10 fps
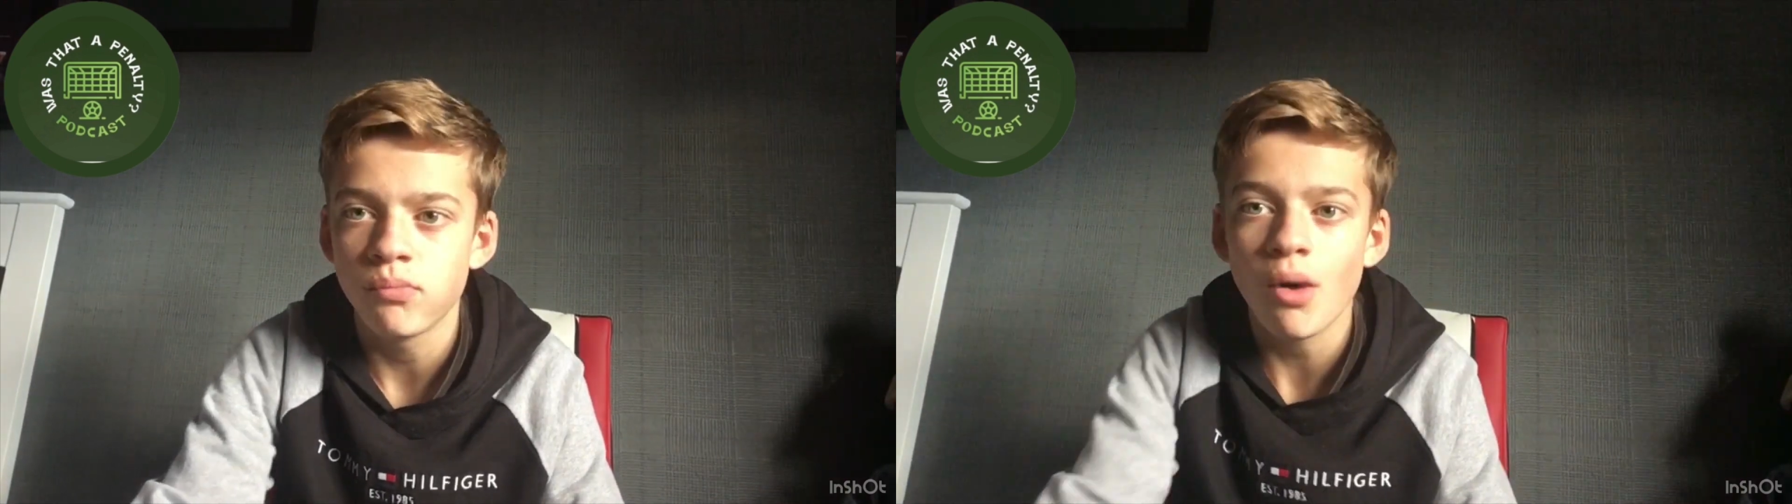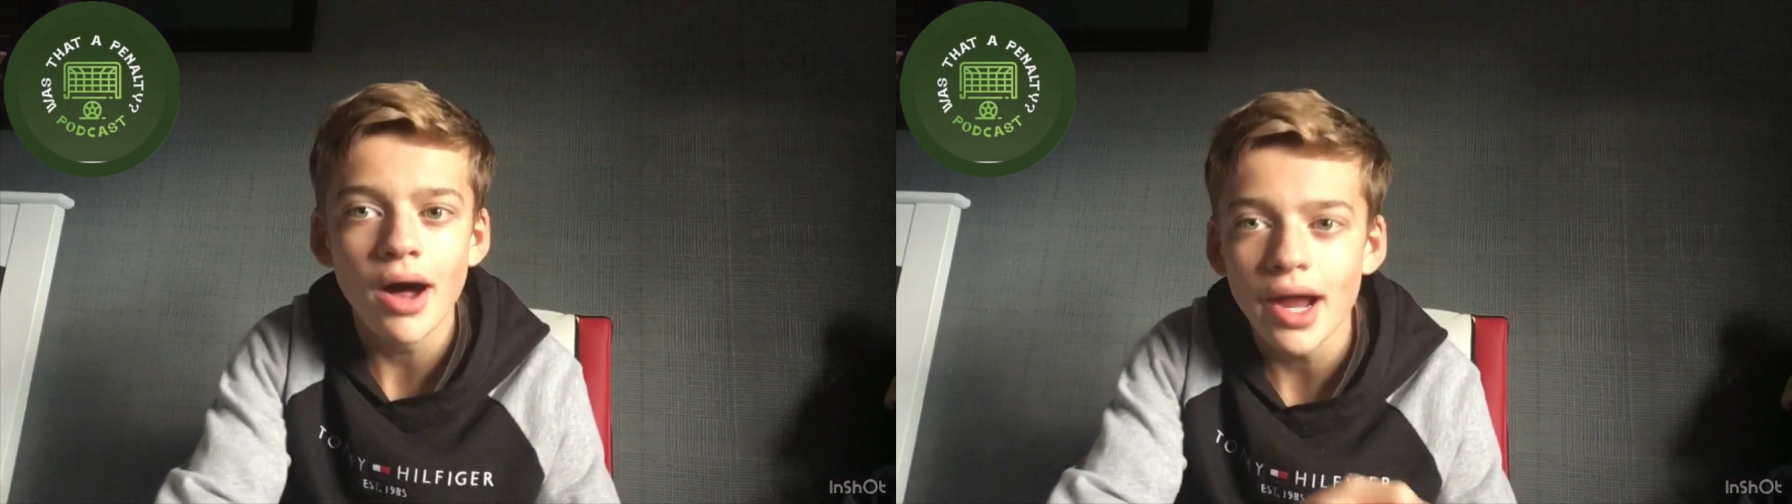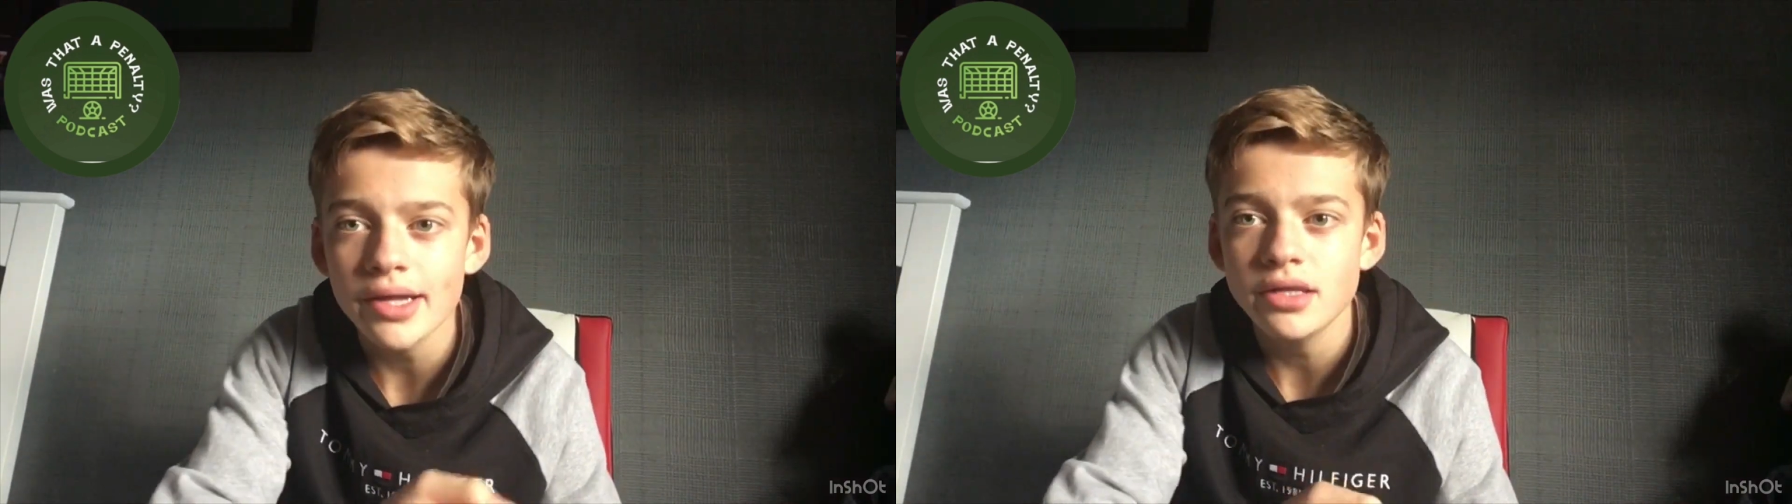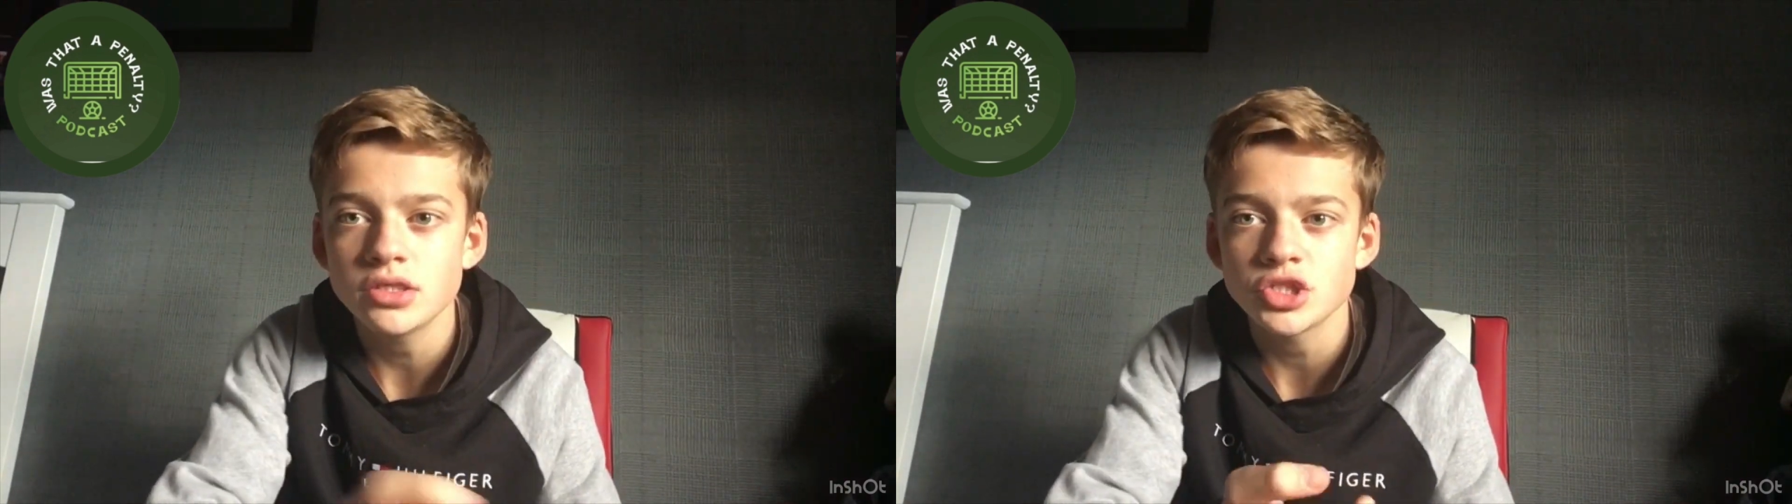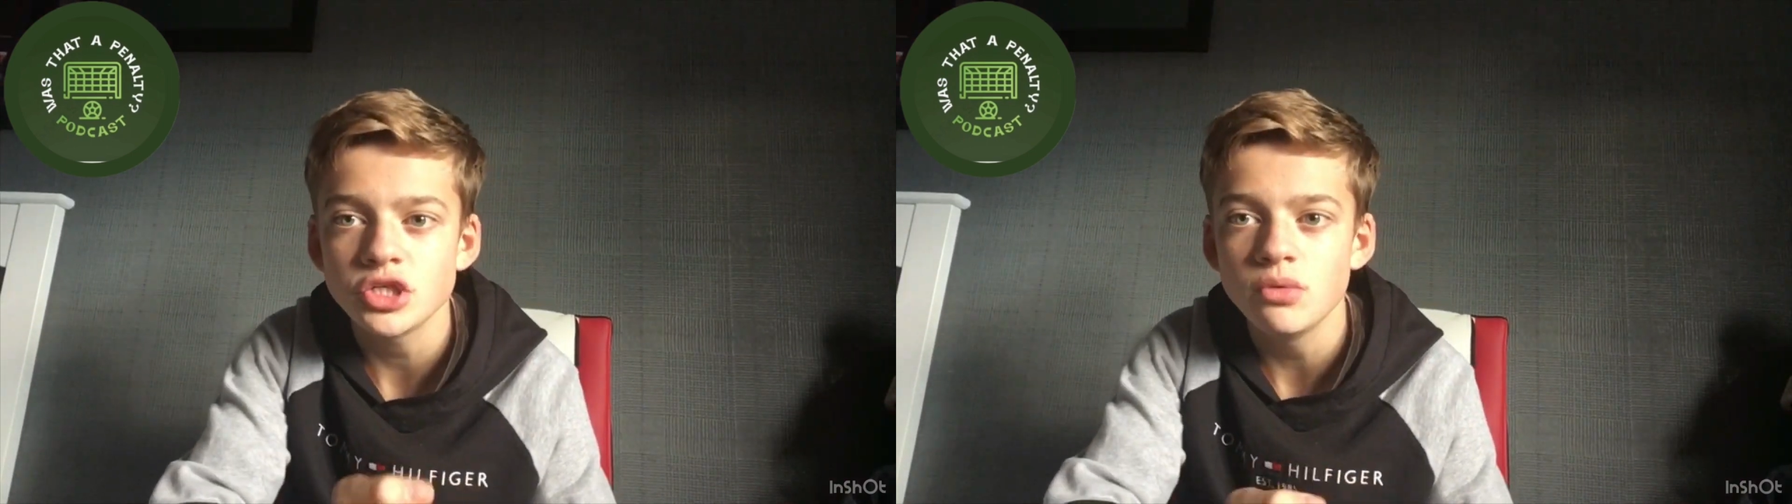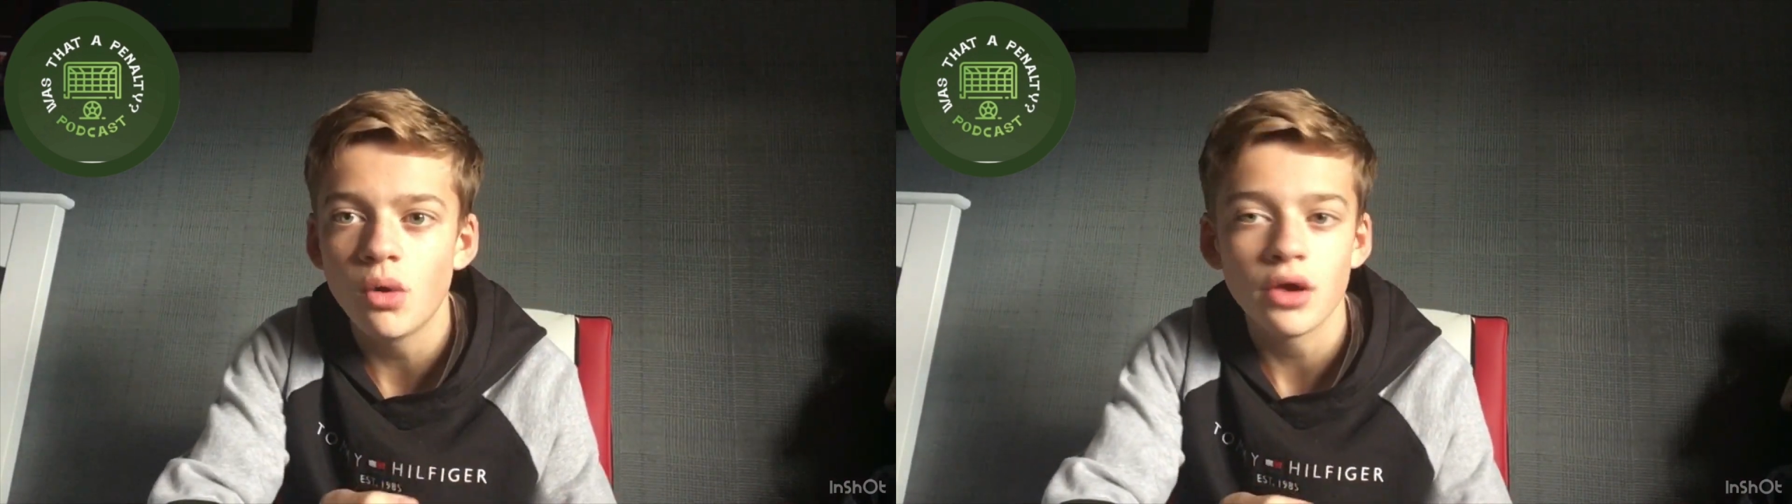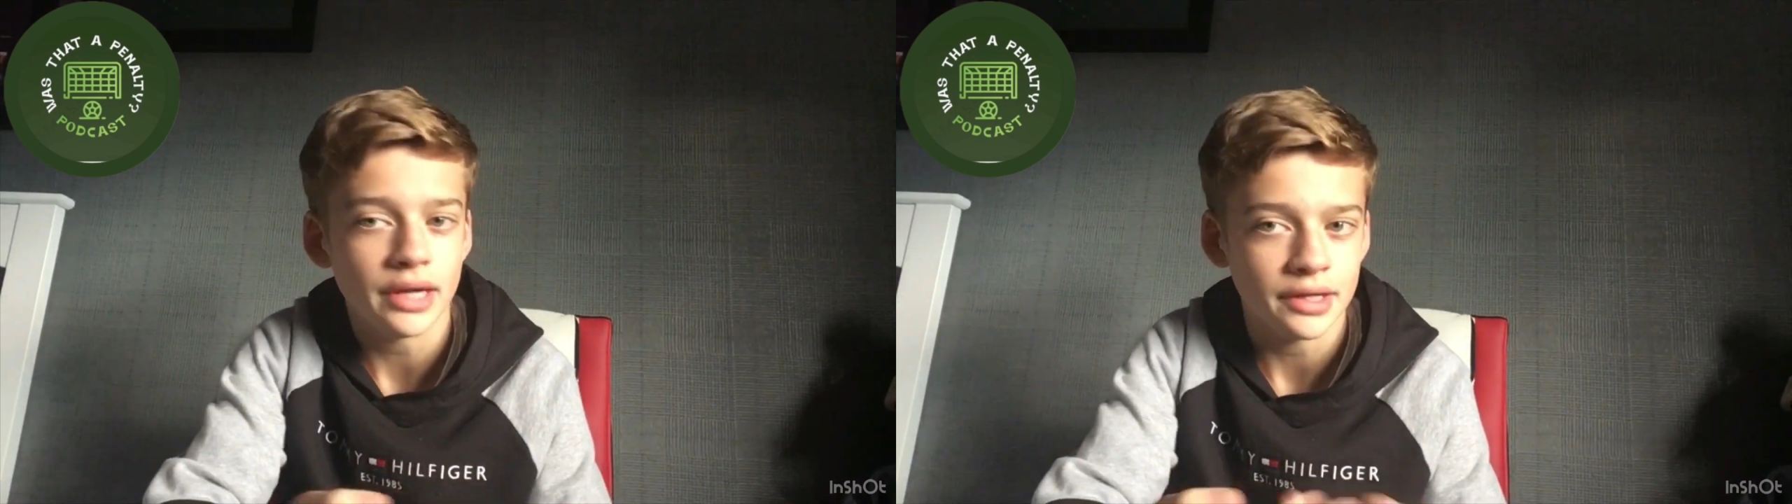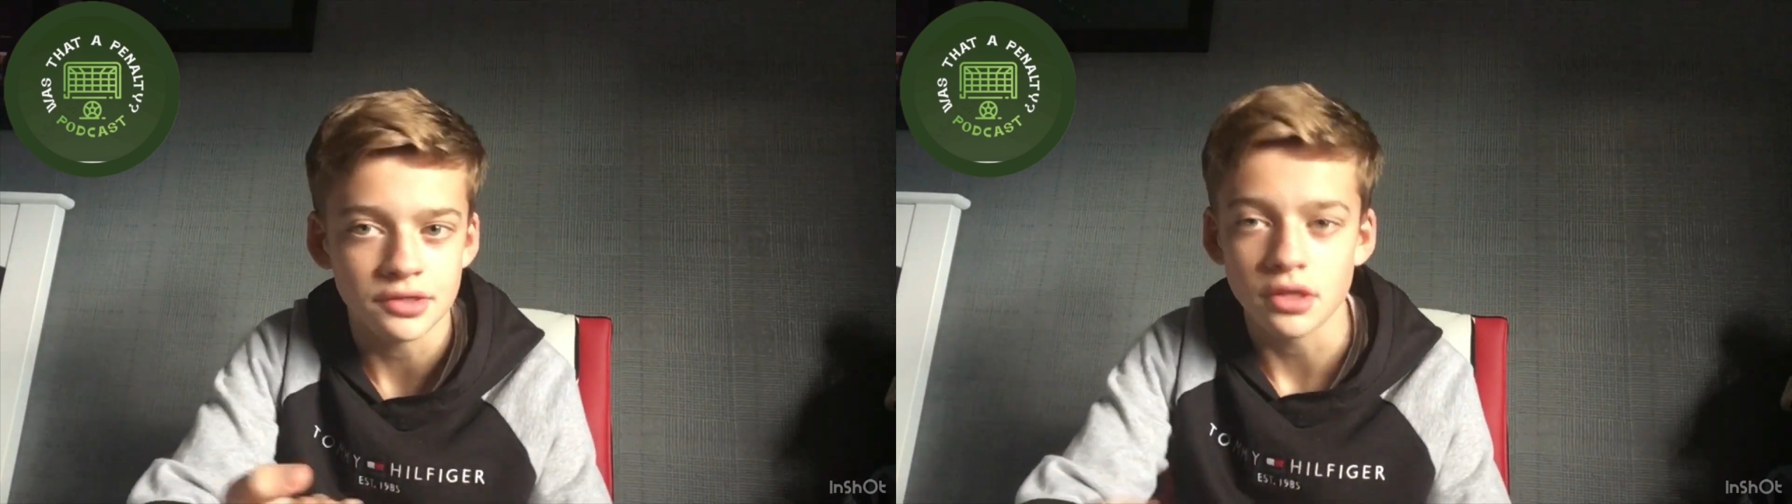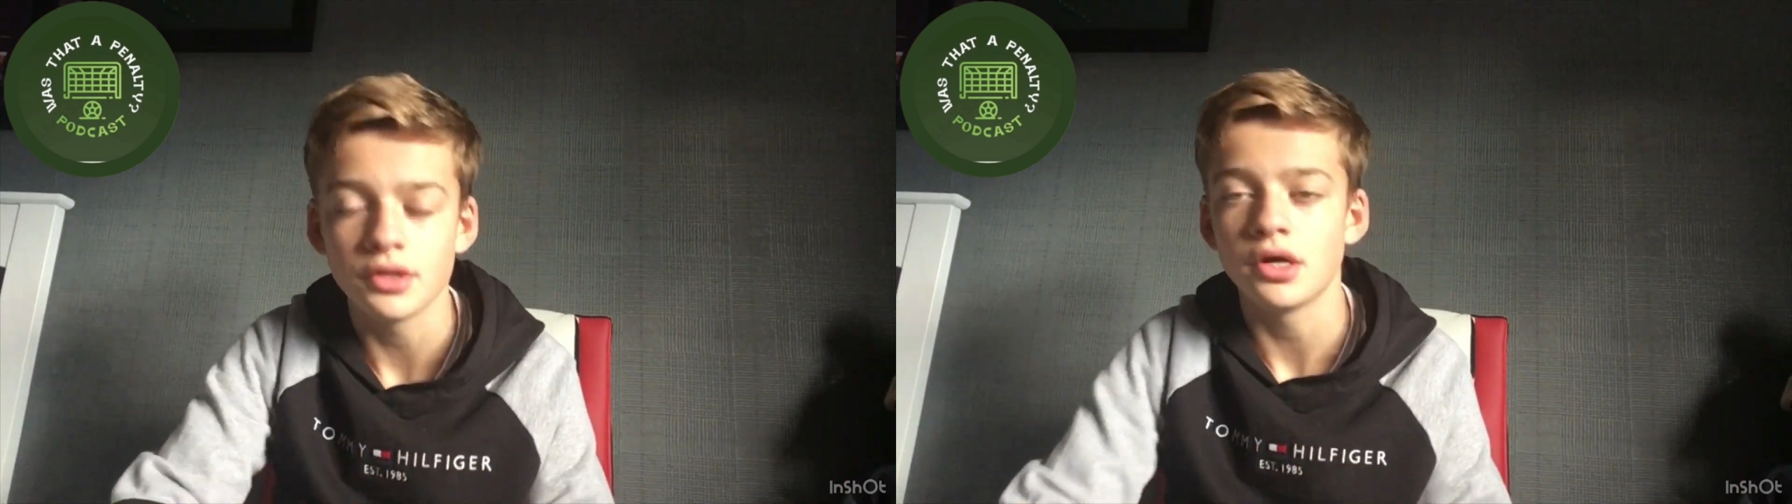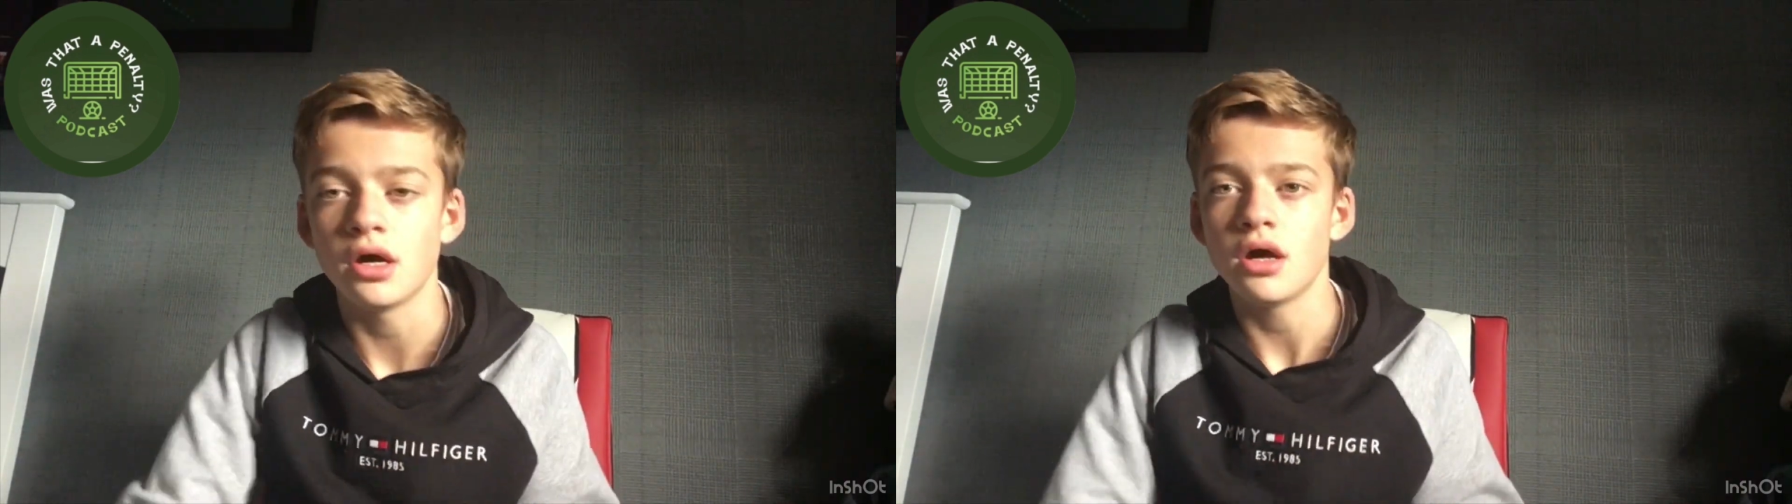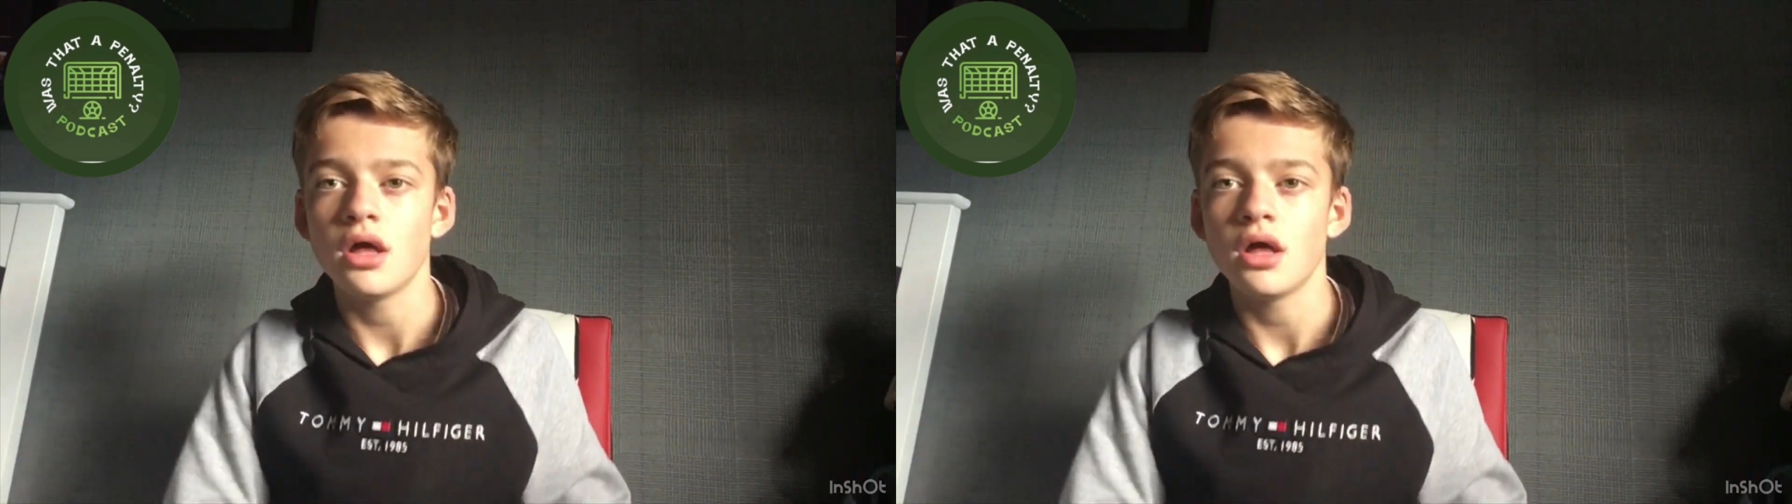Why 2-1? I don't know.